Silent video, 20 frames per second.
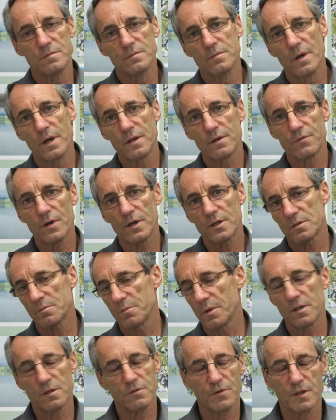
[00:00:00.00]

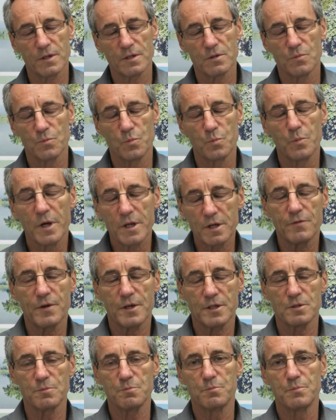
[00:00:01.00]

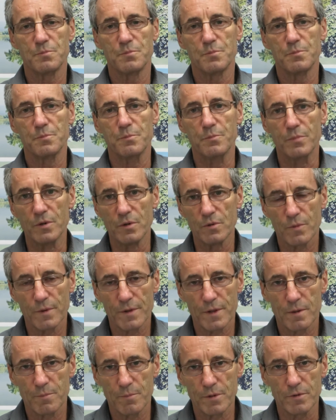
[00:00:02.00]
manufacture built
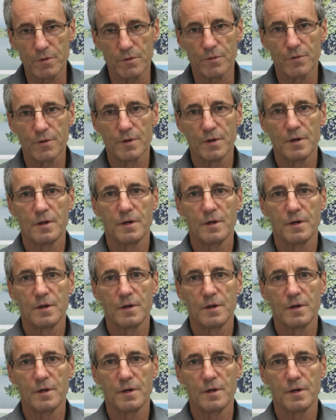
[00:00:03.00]
what they built,